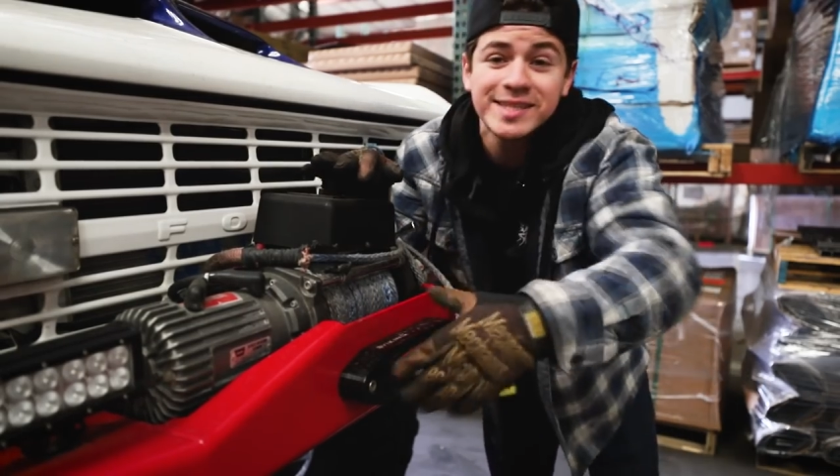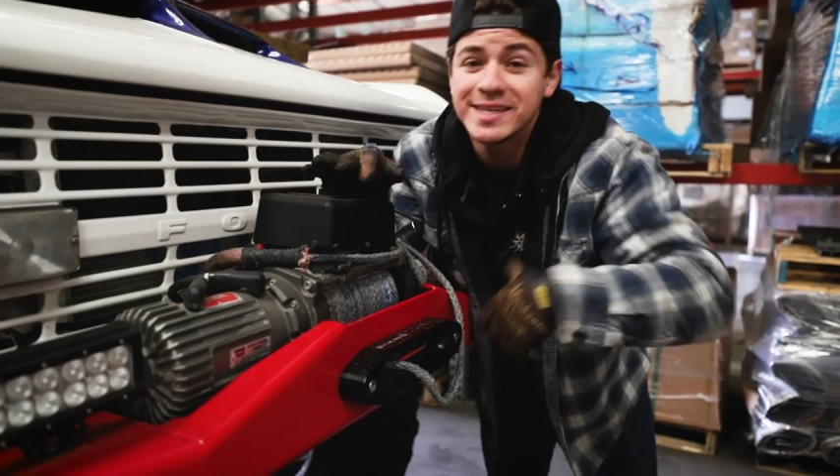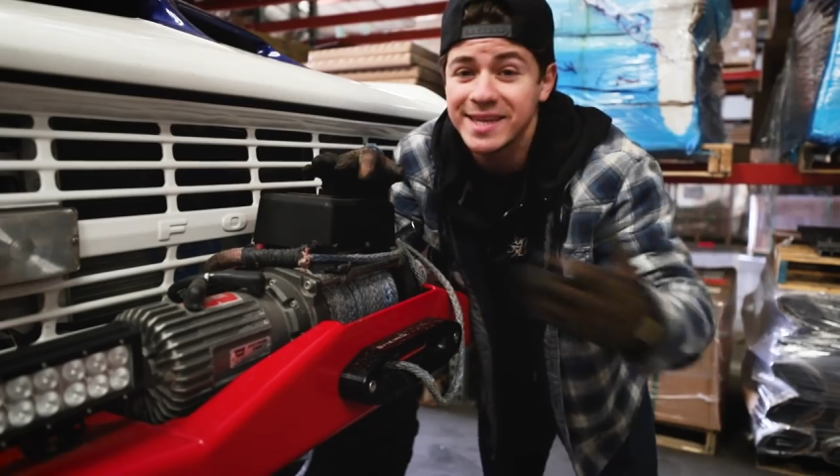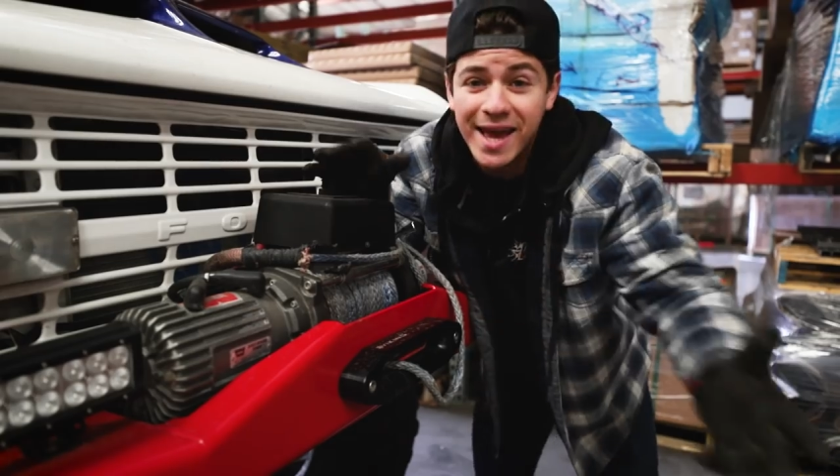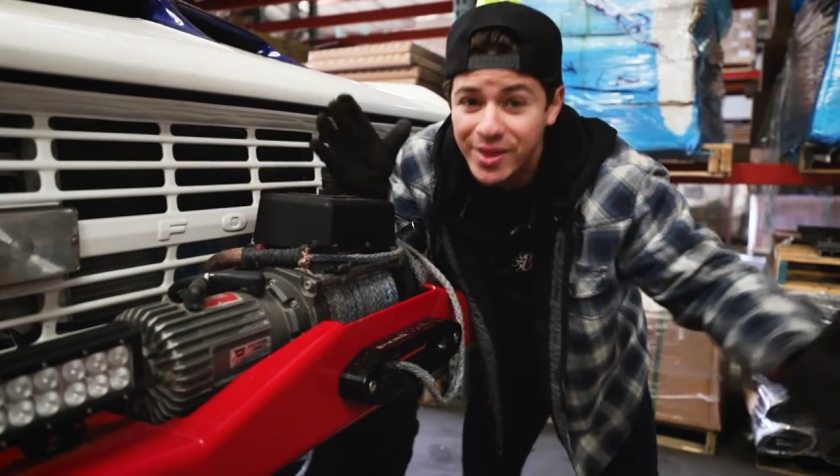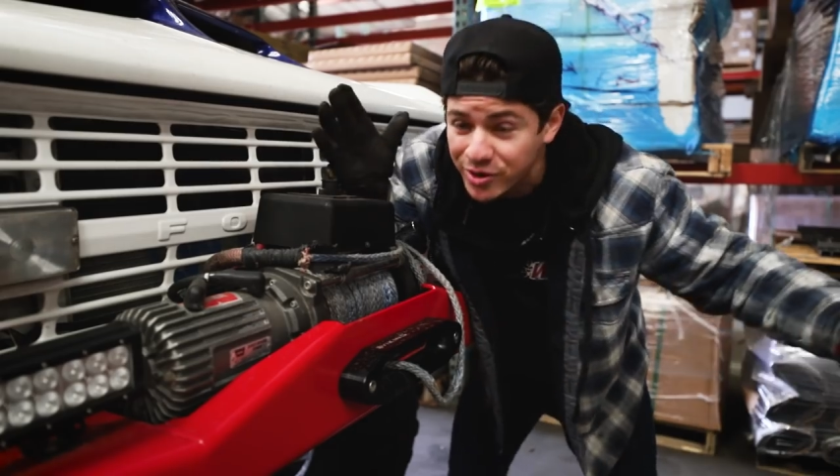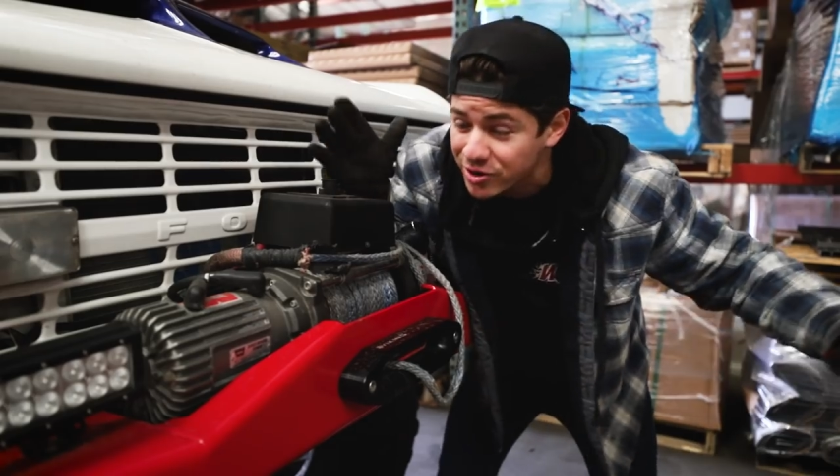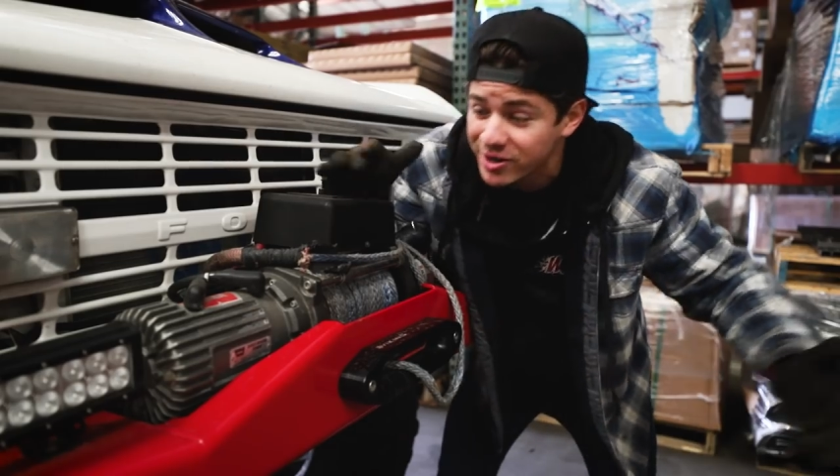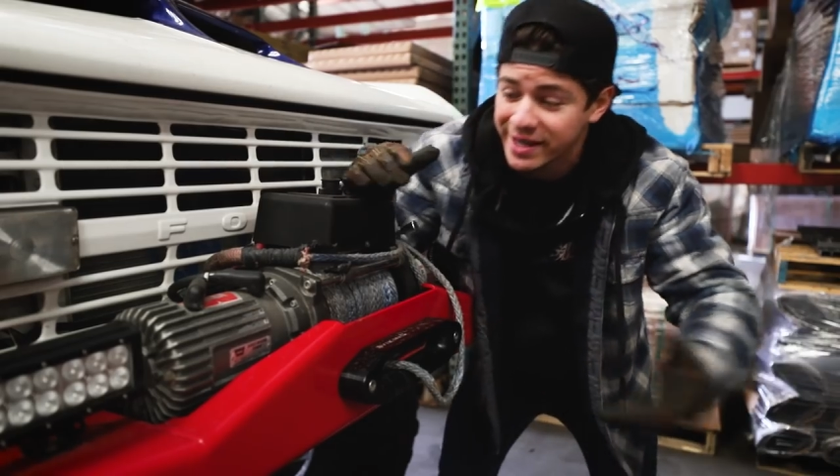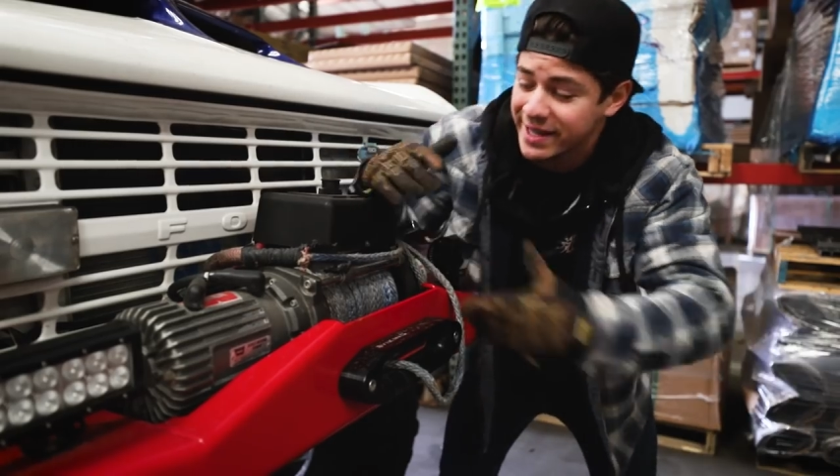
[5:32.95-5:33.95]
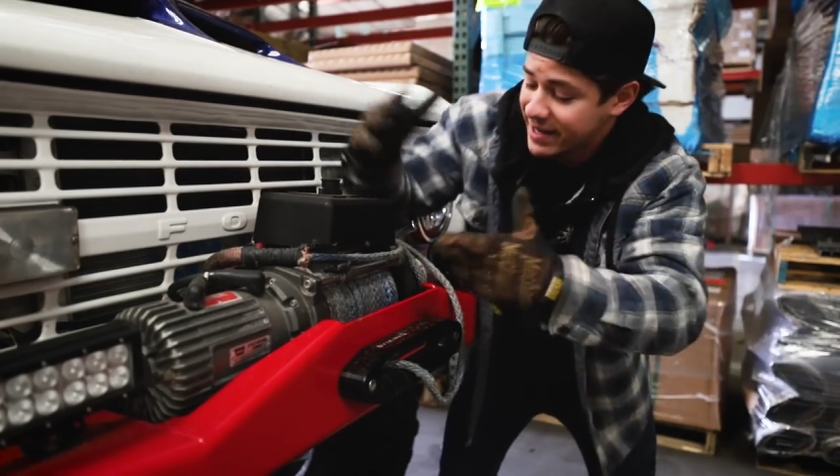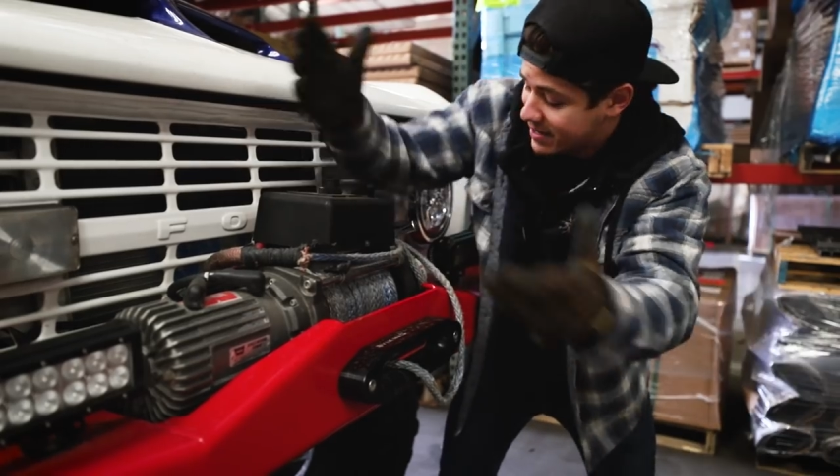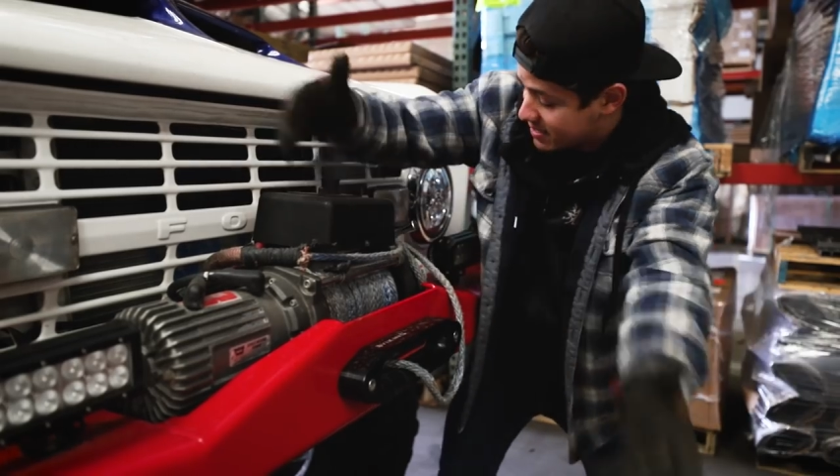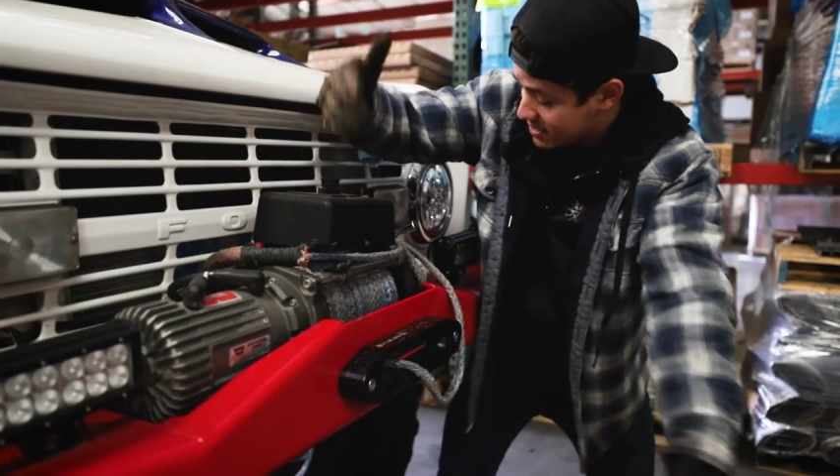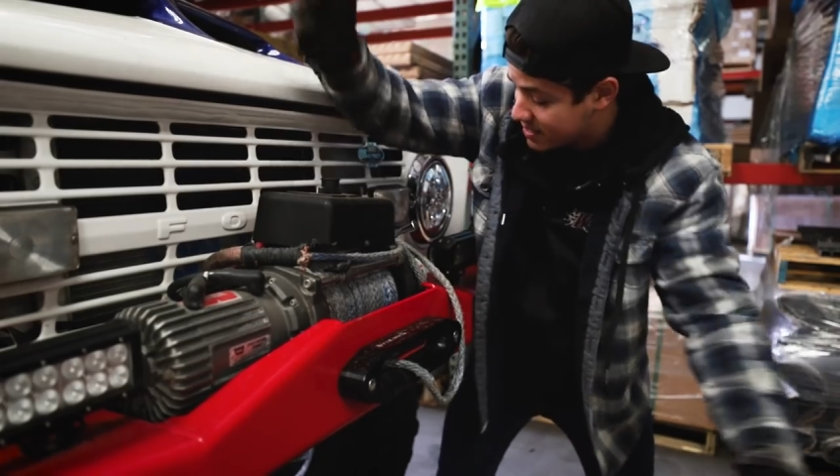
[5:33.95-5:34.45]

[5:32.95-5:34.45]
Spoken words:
together in